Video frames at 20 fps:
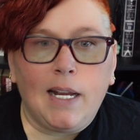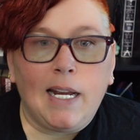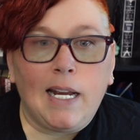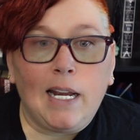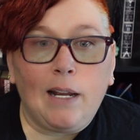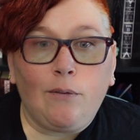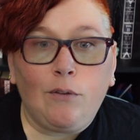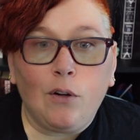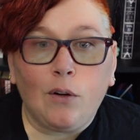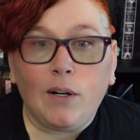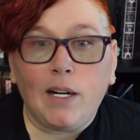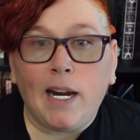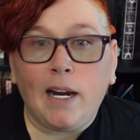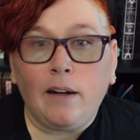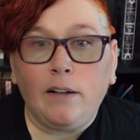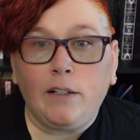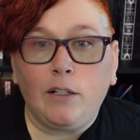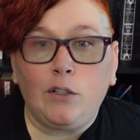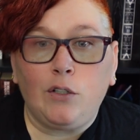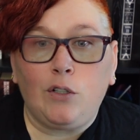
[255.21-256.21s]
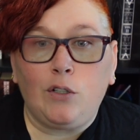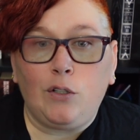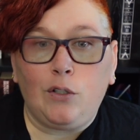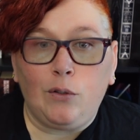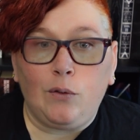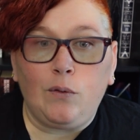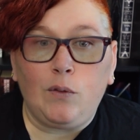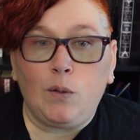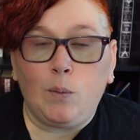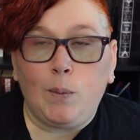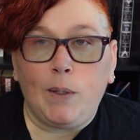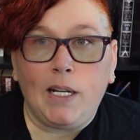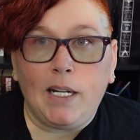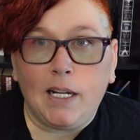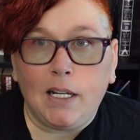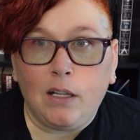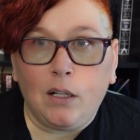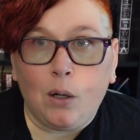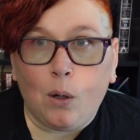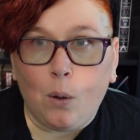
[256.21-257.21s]
If your characters do speak
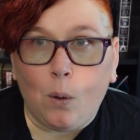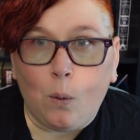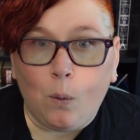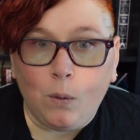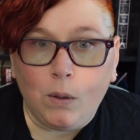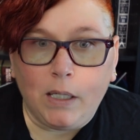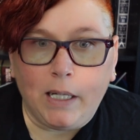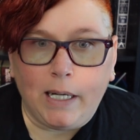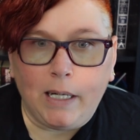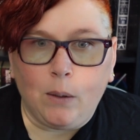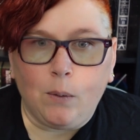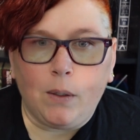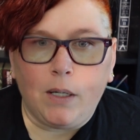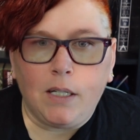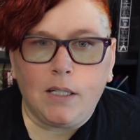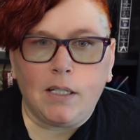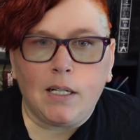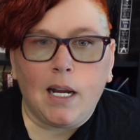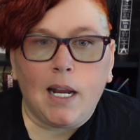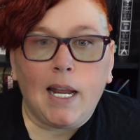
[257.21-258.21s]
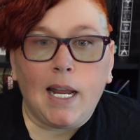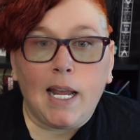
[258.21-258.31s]
in their own language,